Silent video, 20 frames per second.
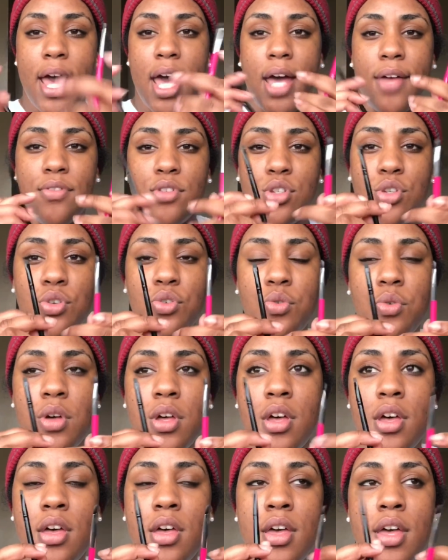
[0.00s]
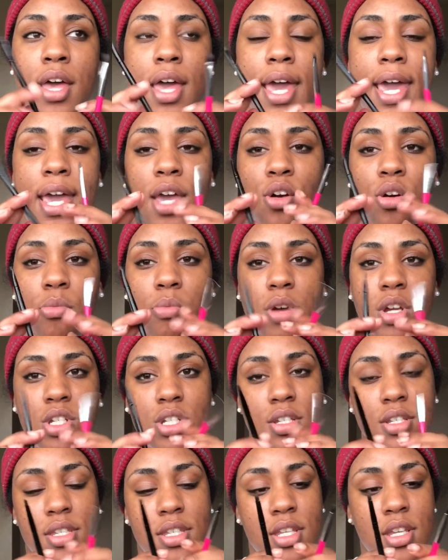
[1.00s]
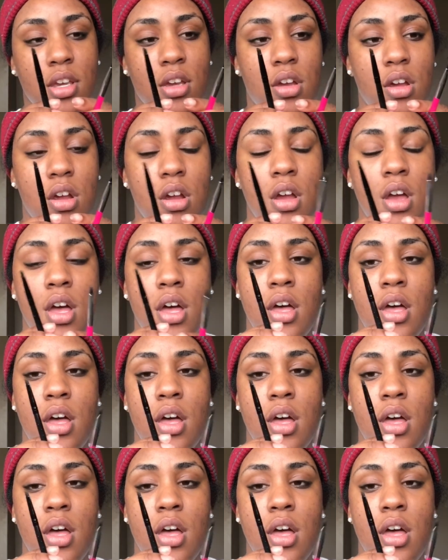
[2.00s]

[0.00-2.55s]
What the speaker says: have two angle brushes here.